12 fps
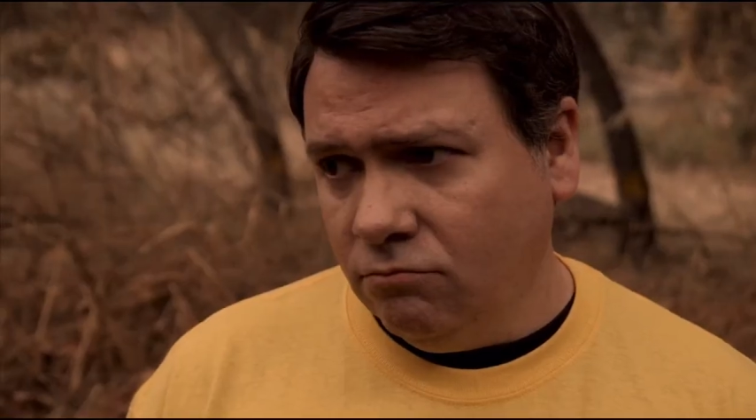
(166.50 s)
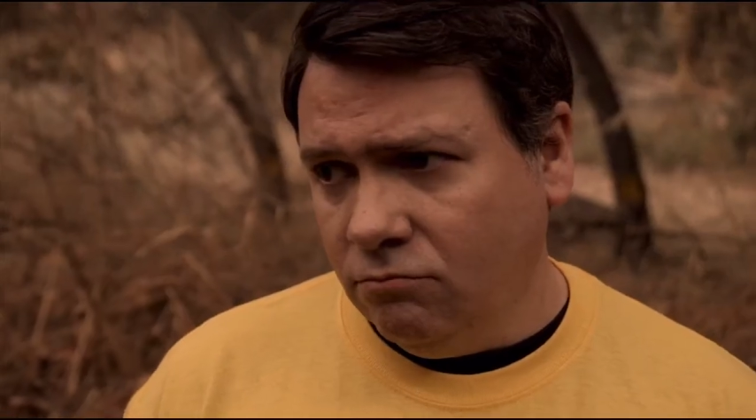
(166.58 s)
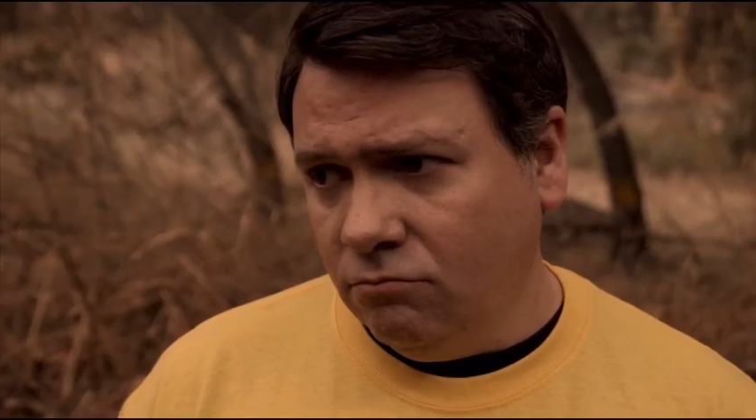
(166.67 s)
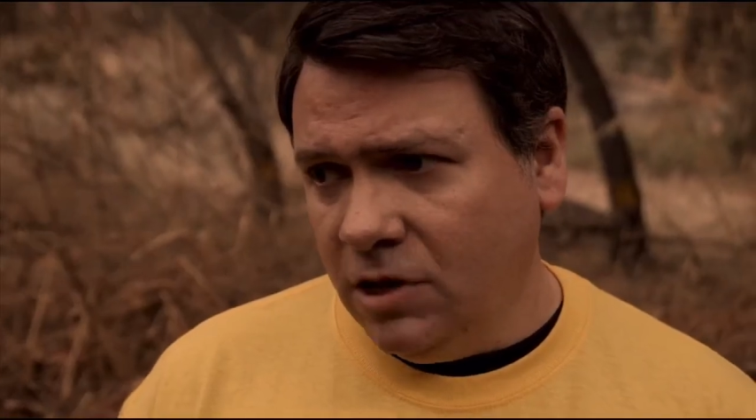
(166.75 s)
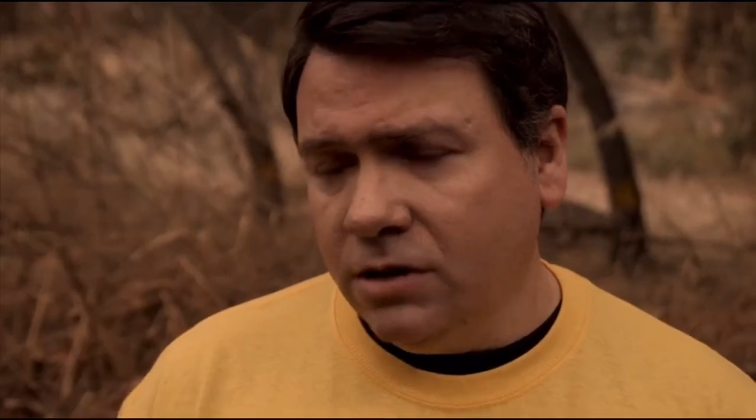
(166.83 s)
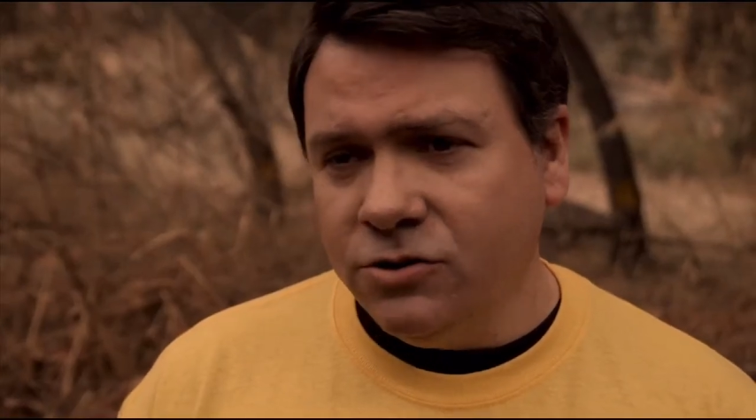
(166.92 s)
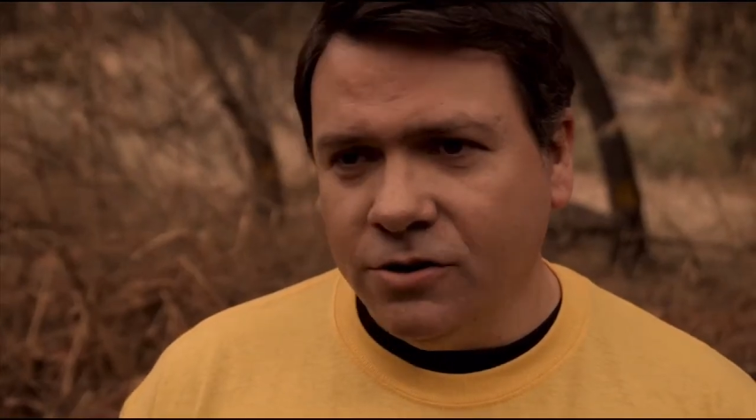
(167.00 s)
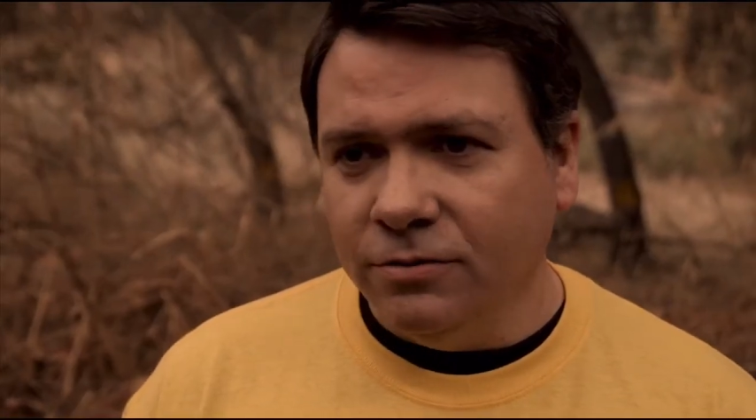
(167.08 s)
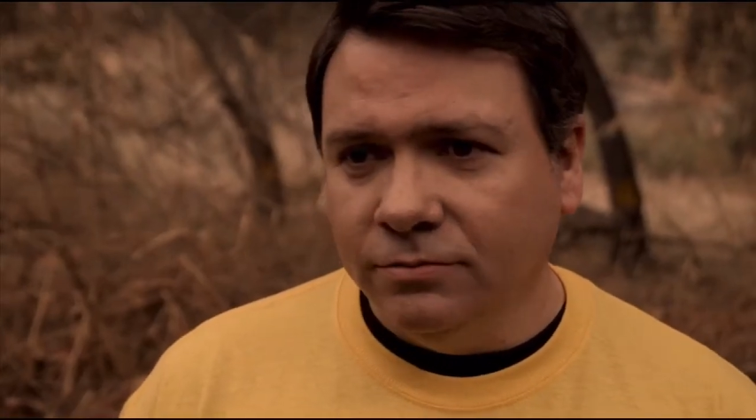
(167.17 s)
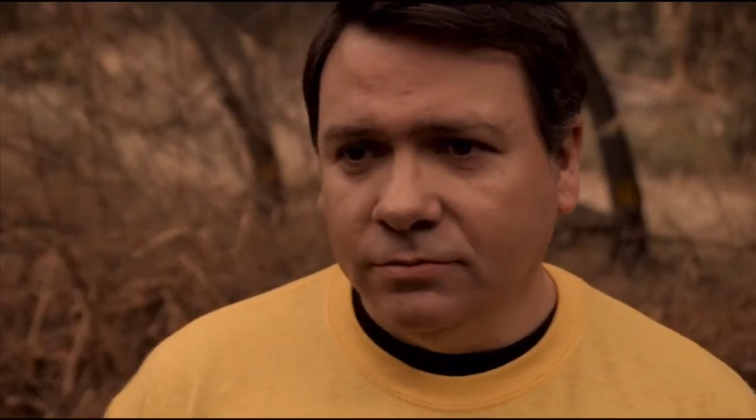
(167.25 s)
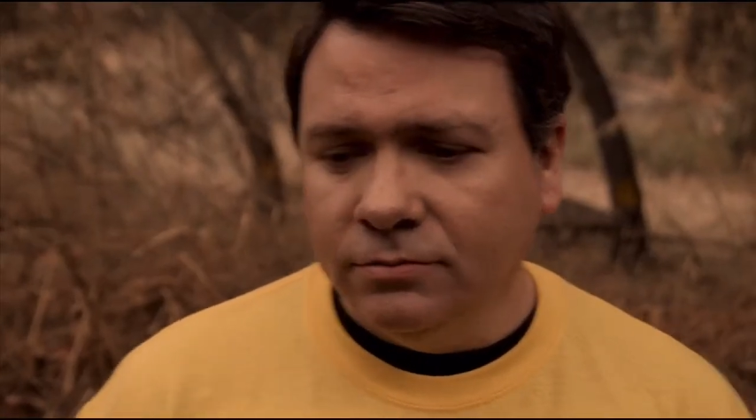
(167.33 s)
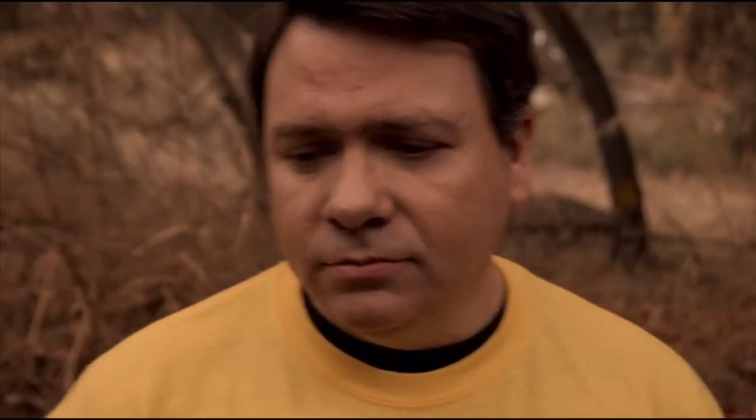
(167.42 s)
Yeah, sure.
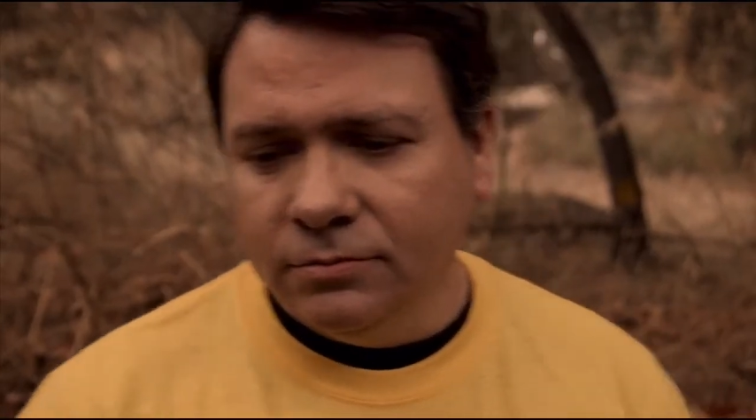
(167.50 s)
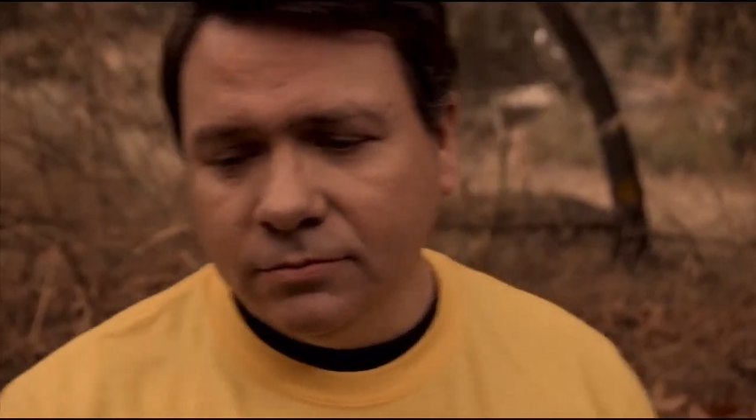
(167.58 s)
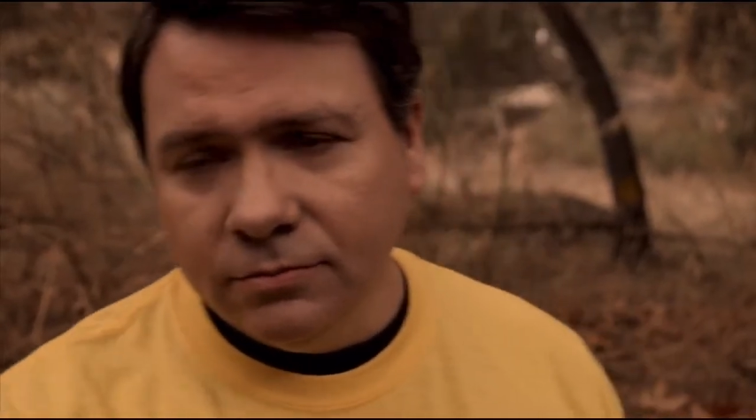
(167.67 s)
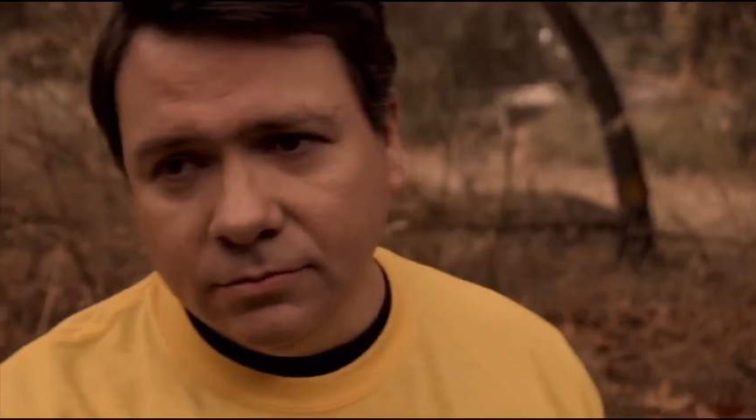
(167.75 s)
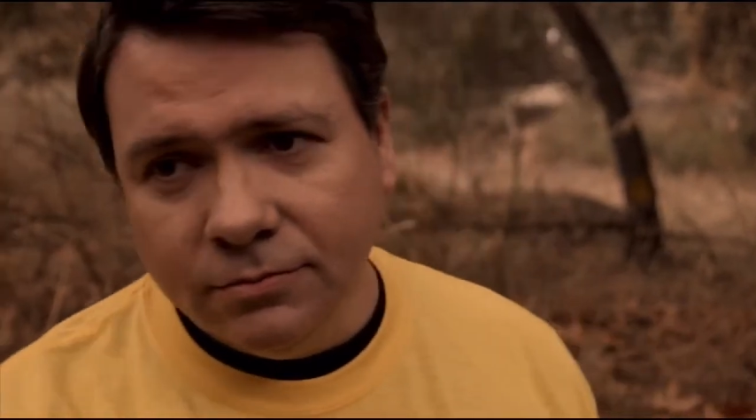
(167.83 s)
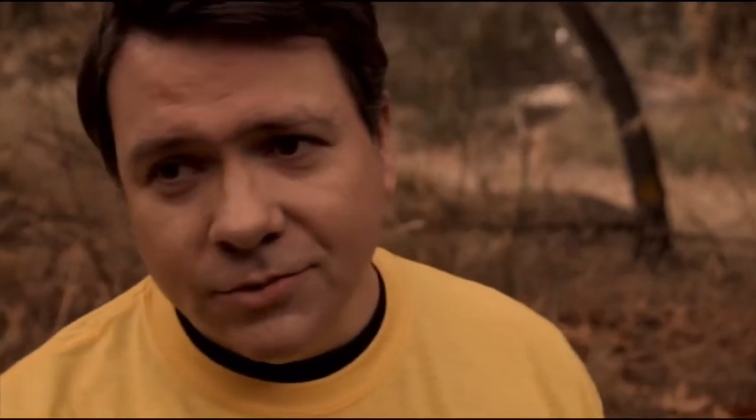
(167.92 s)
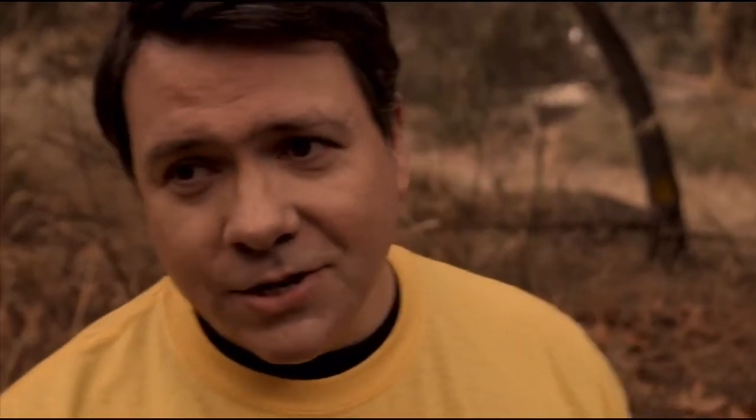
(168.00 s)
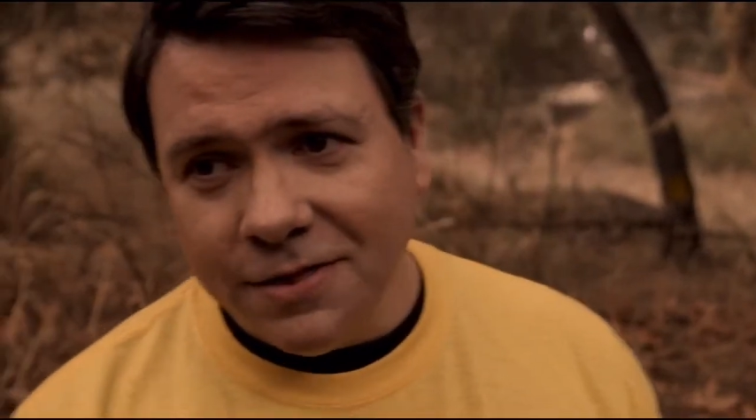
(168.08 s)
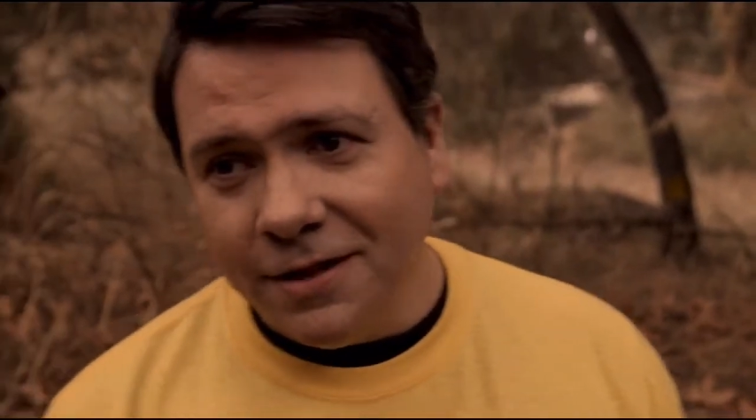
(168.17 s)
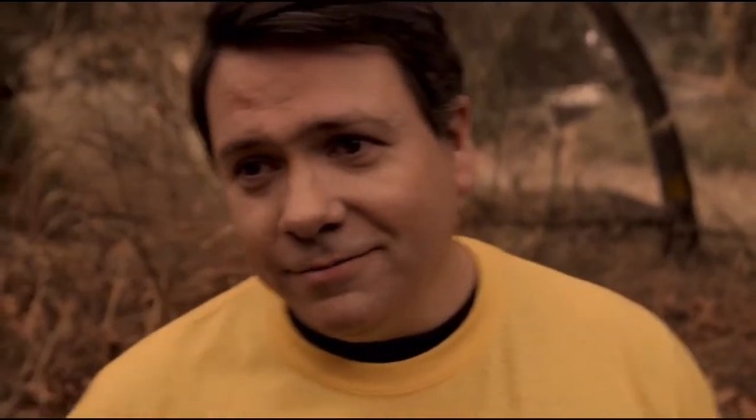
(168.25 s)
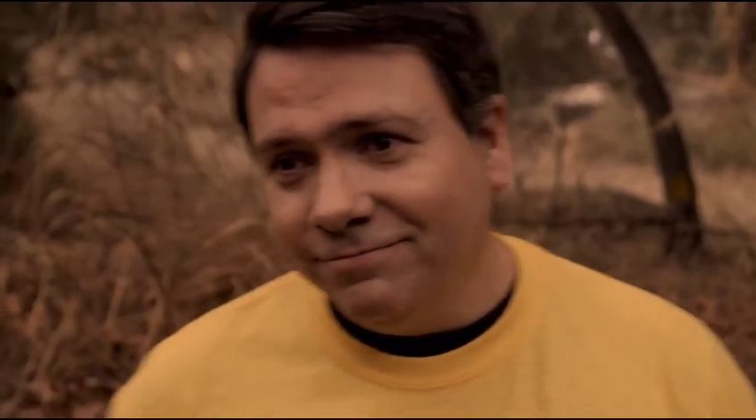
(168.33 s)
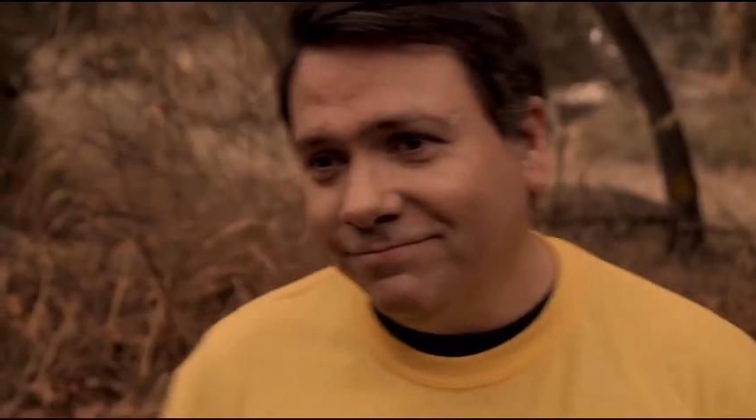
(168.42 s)
Say
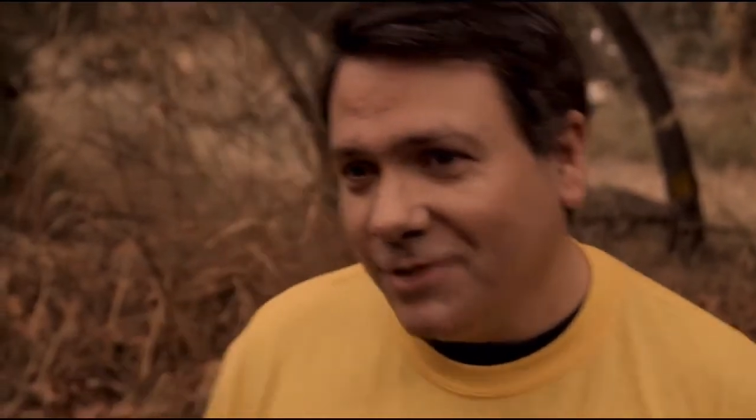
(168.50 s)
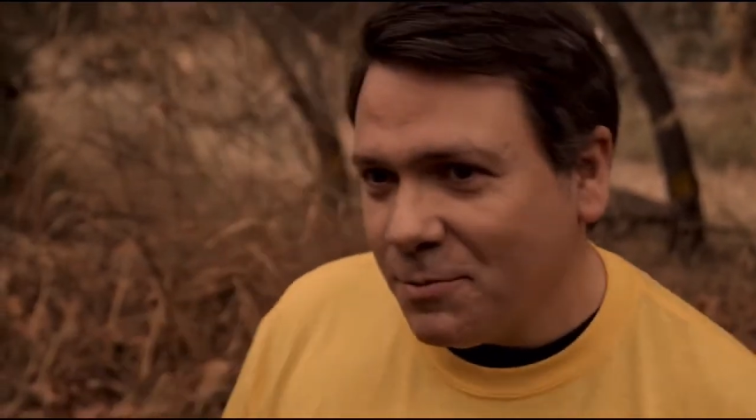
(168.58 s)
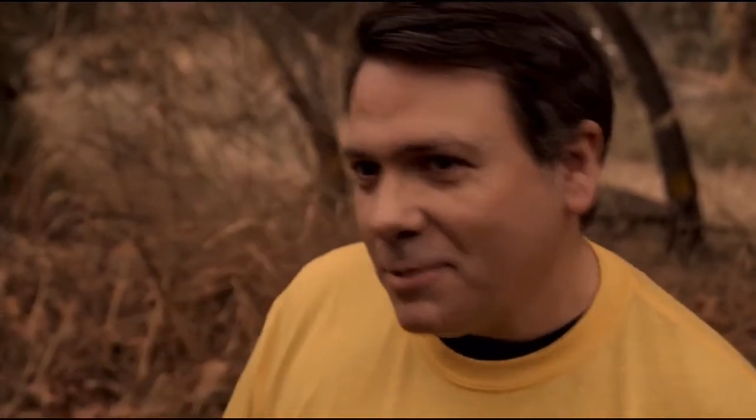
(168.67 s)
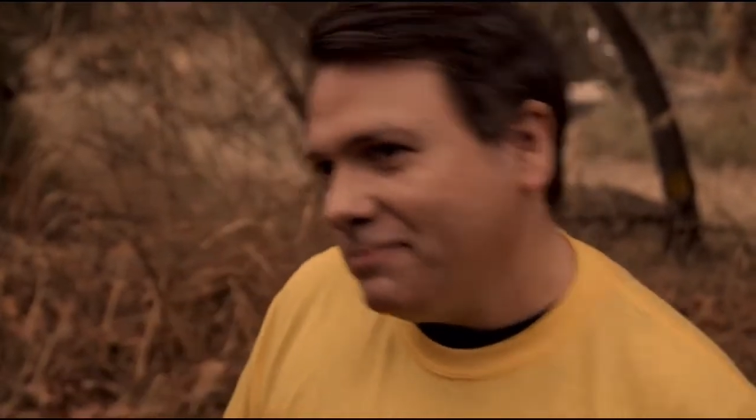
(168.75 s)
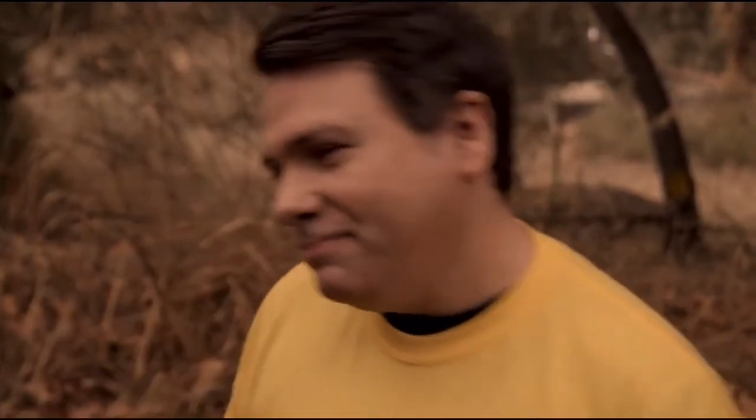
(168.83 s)
that. Come on.